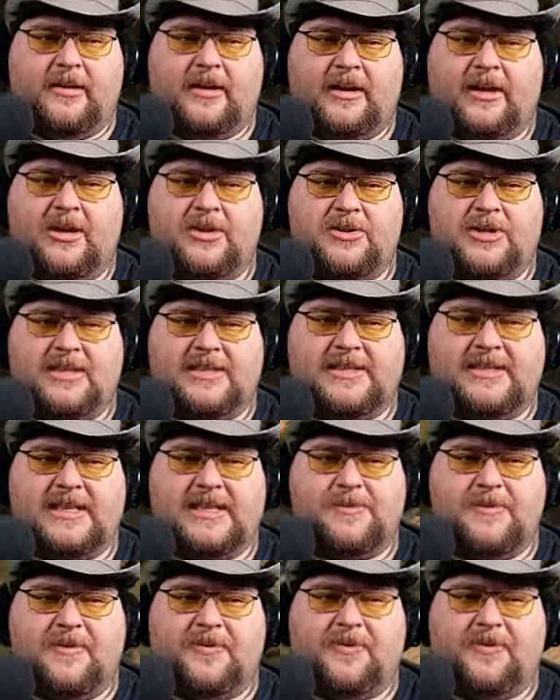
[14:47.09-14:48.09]
It usually
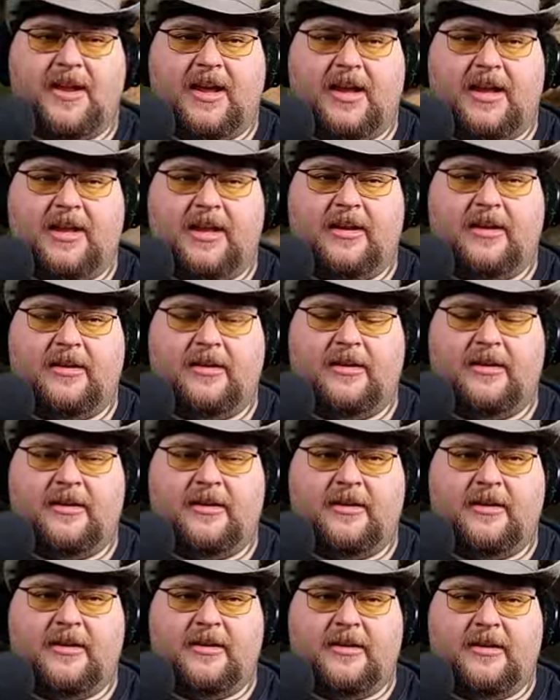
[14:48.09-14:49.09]
sends me flying.
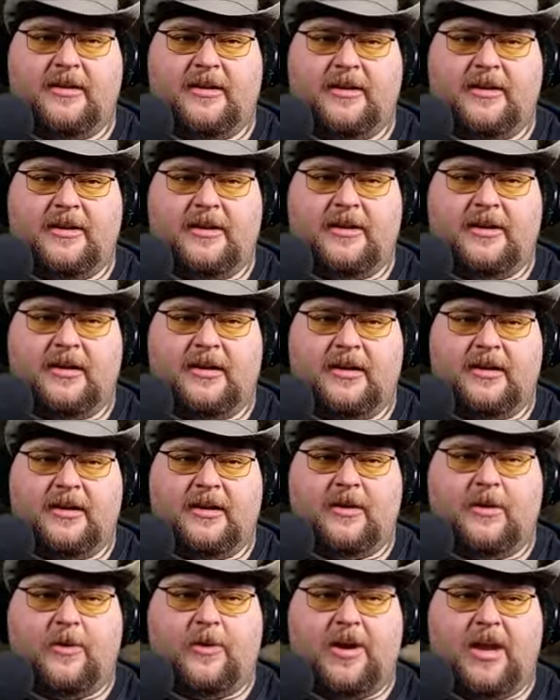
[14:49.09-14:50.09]

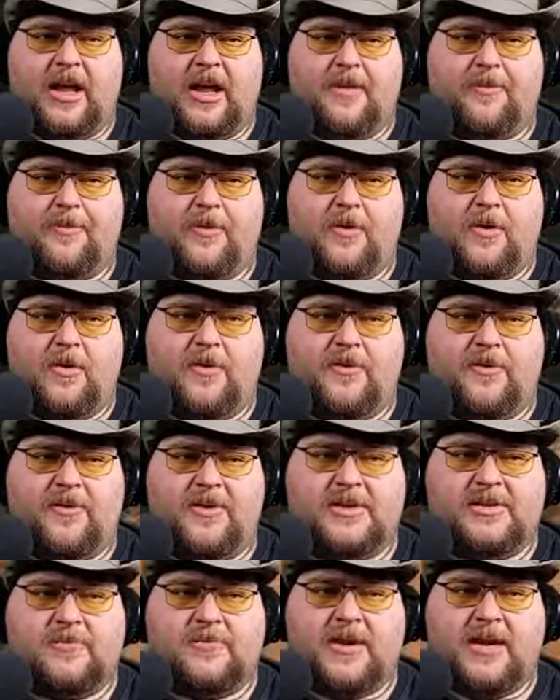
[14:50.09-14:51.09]
Going up over
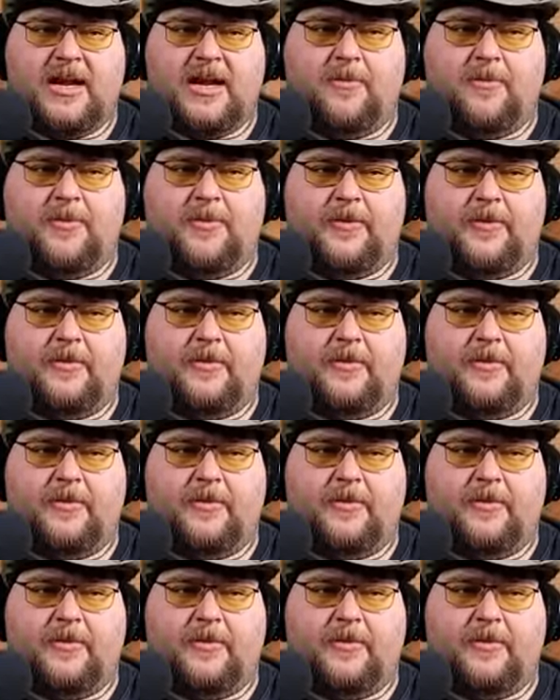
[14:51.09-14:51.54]
this ramp.